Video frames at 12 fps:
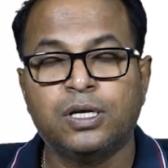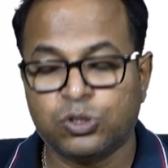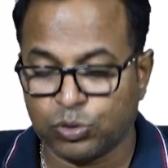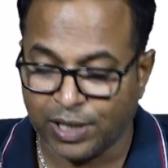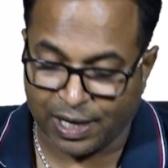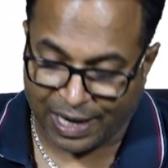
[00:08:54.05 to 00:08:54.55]

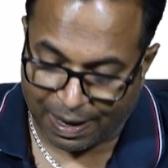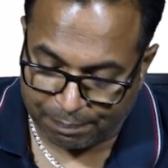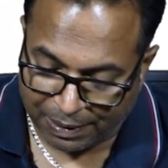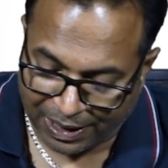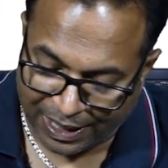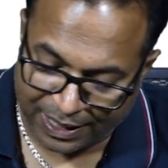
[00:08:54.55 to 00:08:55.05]
So they are
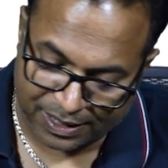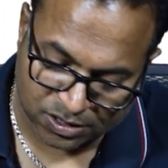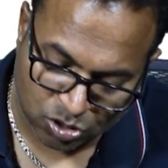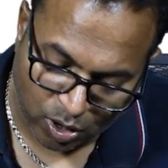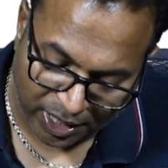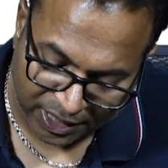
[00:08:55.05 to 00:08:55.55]
rapidly
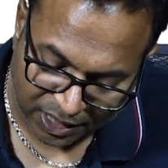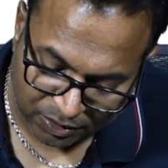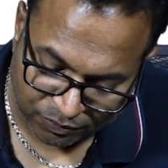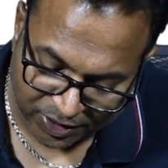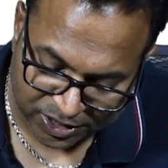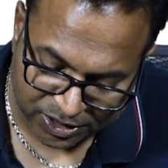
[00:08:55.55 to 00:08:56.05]
destroyed in
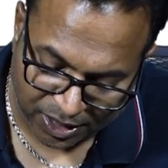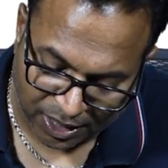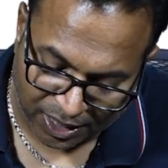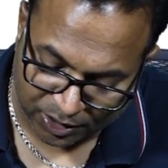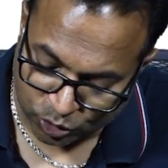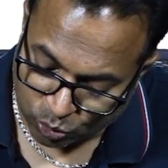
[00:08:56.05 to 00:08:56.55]
infection
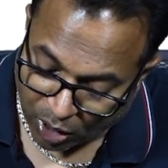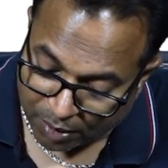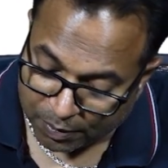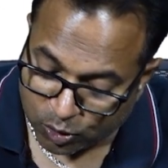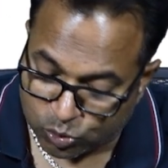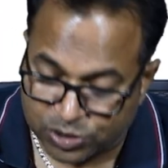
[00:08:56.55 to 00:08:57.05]
and it should not
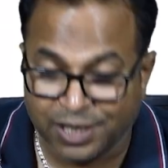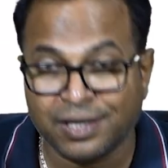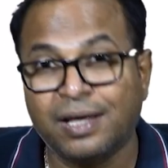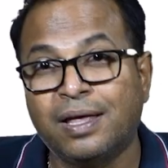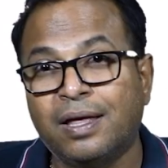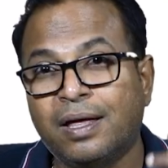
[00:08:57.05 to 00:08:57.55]
be used
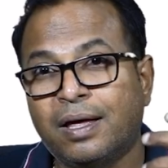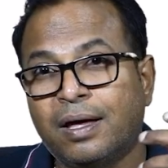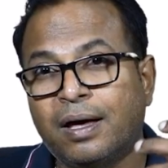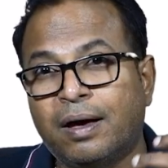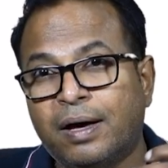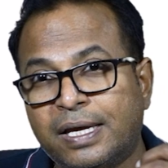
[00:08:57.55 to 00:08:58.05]
in
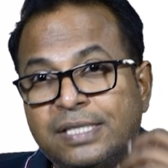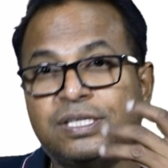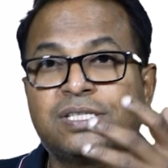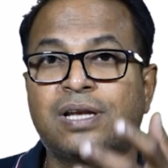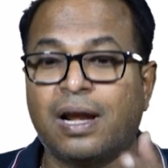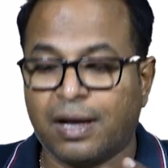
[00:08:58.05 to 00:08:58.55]

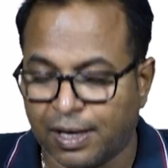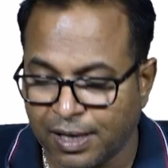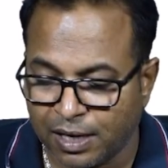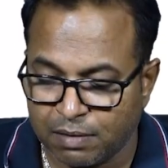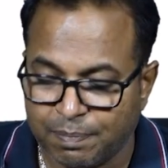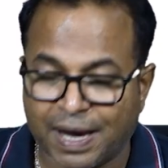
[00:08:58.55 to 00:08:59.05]
incisional
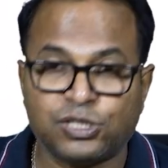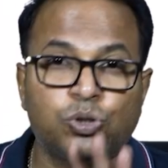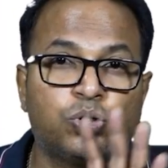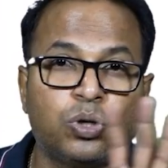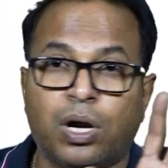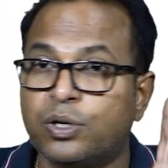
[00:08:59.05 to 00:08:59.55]
hernia repairs. You
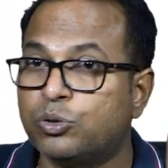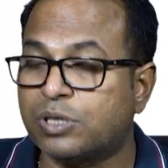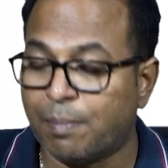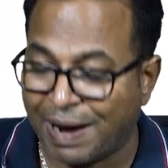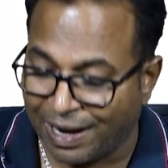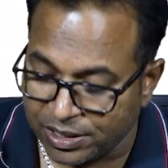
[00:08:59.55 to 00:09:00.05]
should not use a
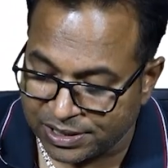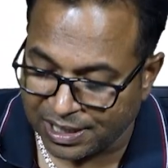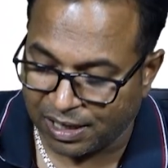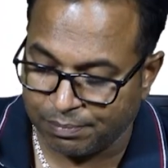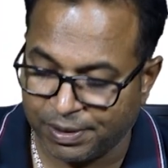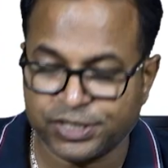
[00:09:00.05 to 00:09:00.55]

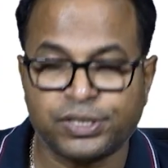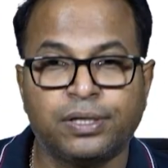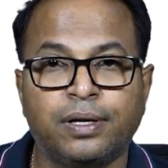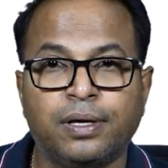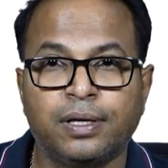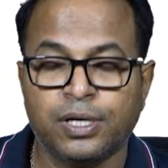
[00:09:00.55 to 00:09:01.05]
biological mesh.
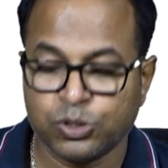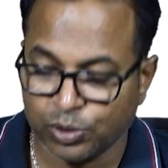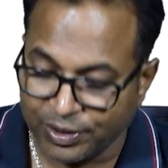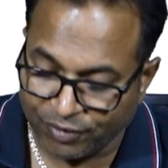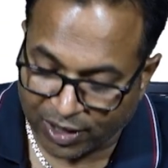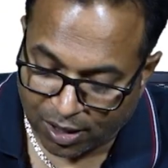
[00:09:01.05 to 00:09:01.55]
So
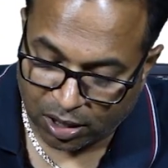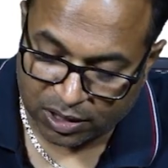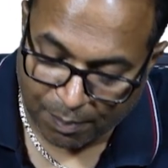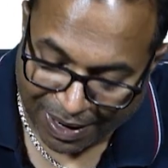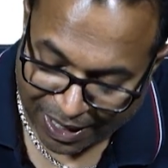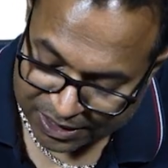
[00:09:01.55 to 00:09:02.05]
what are all the
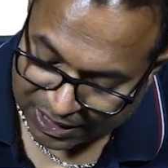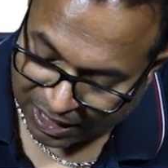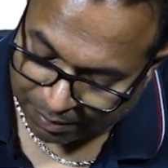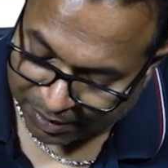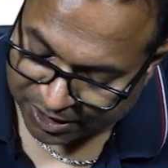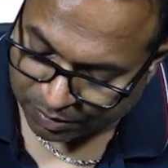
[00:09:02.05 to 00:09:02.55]

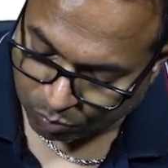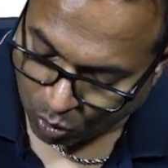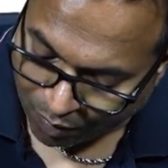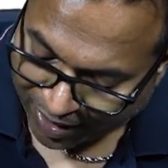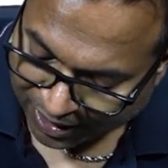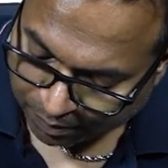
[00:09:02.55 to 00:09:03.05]
biological mesh?
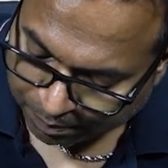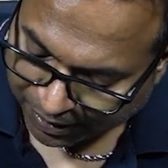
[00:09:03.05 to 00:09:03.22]
Bovine